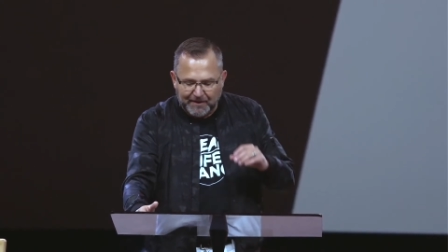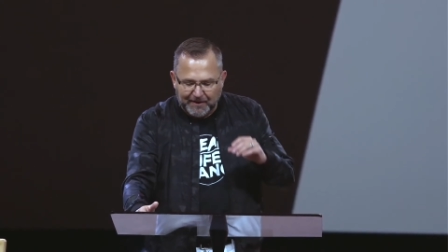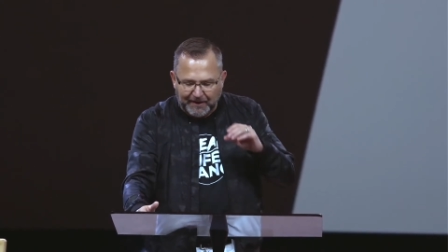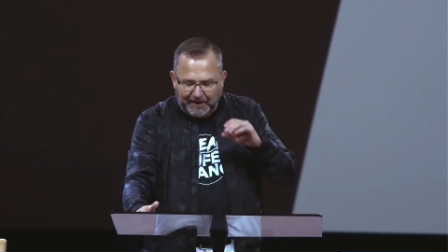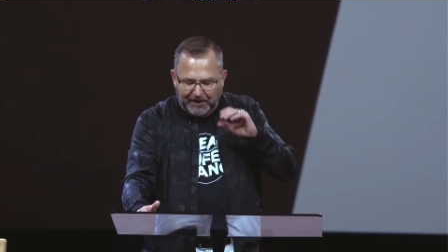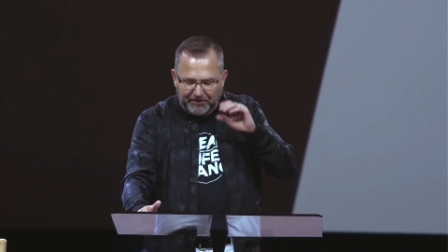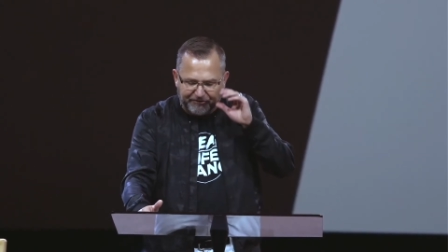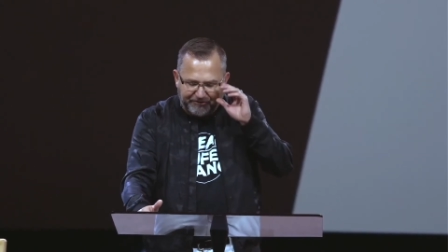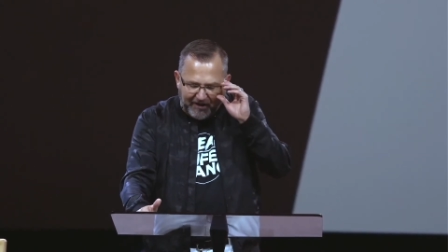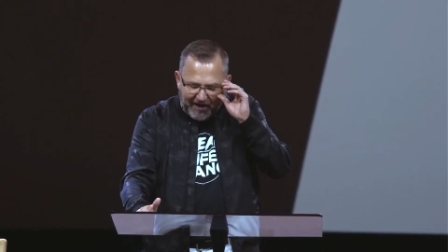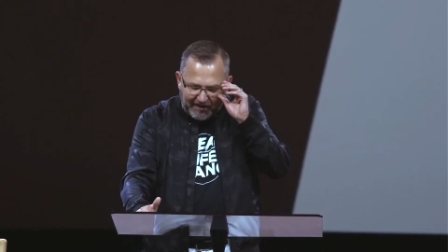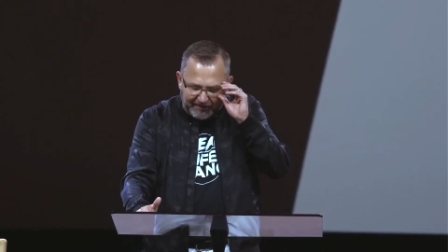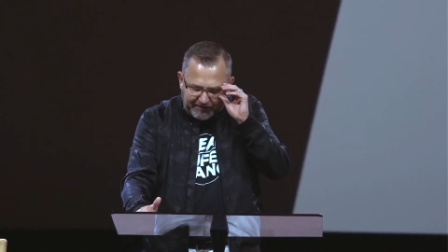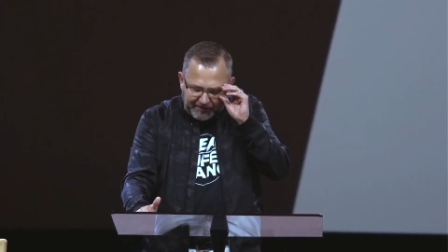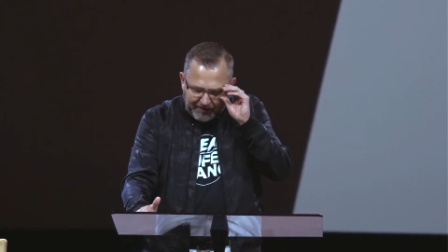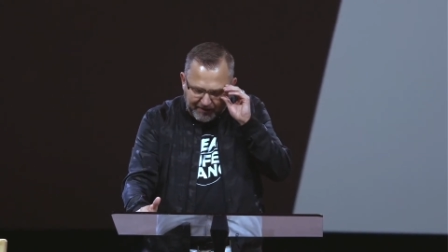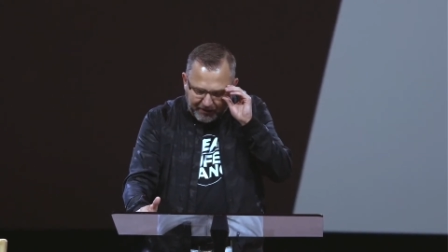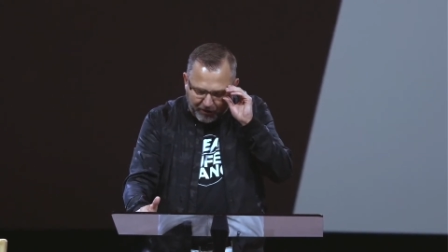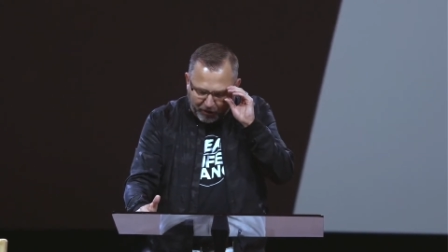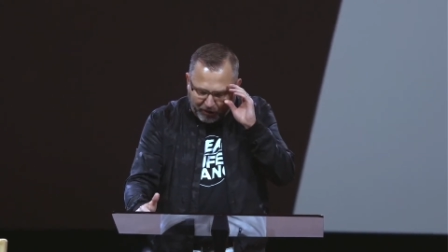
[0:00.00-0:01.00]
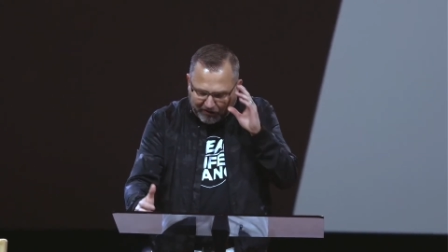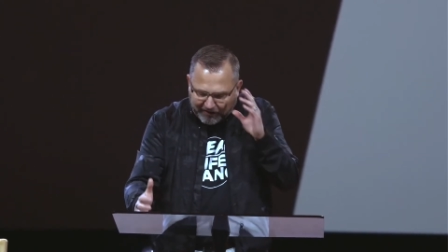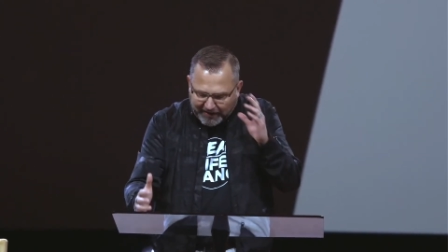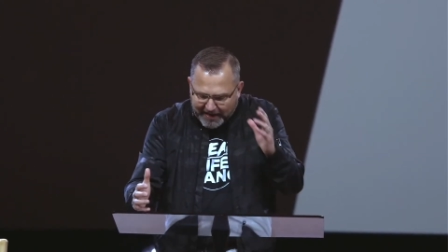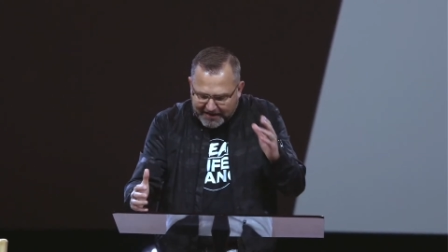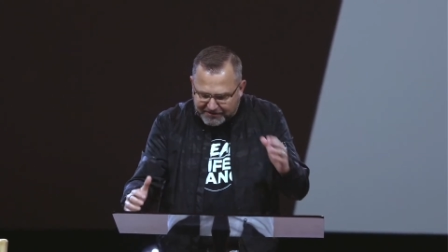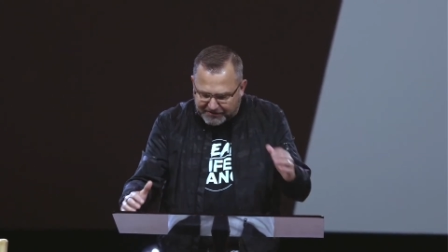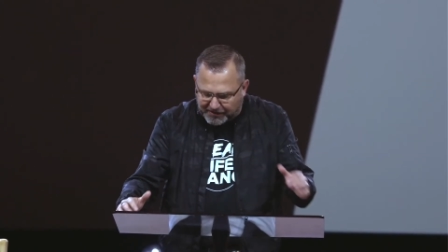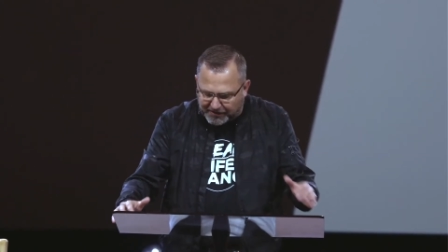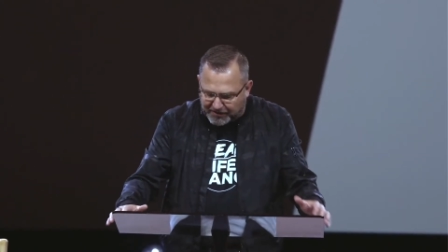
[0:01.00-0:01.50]
In fact, in her
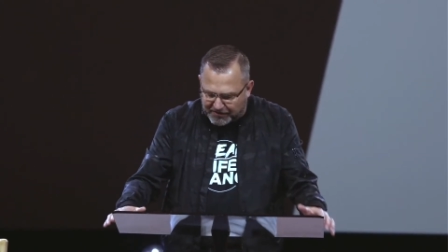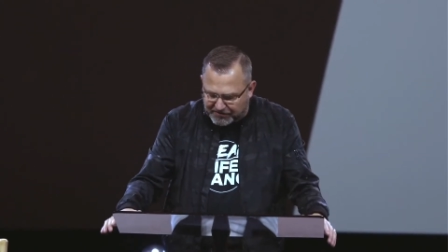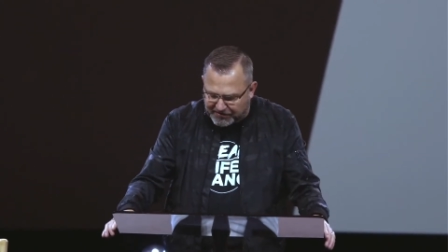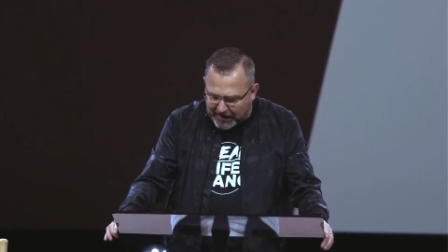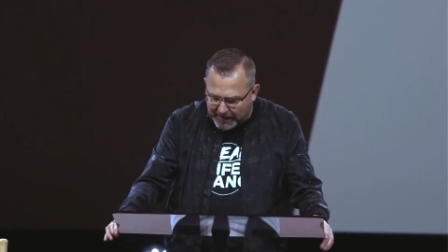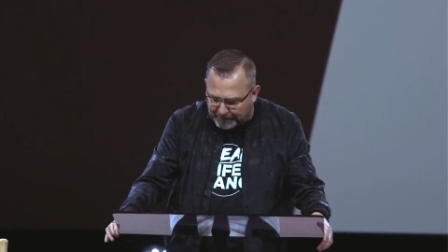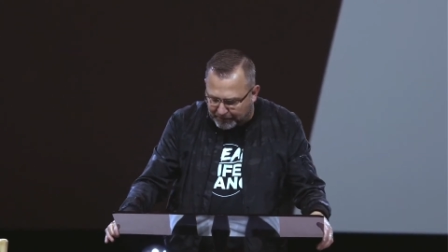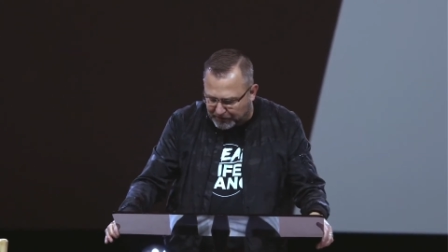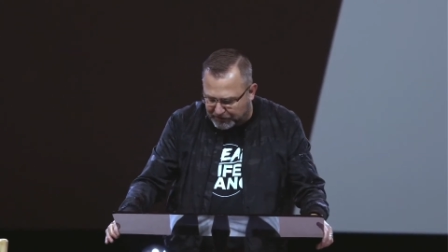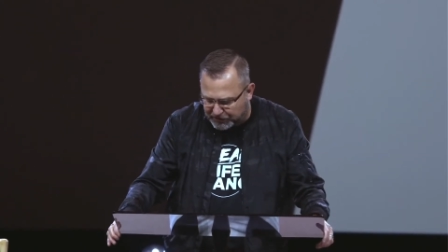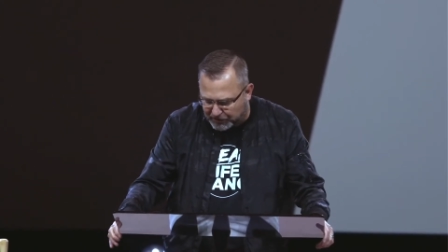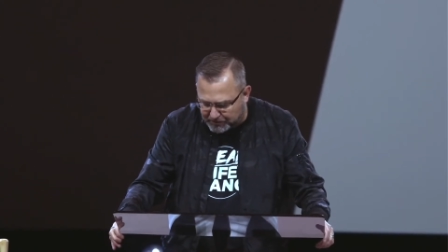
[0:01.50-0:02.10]
classic discipleship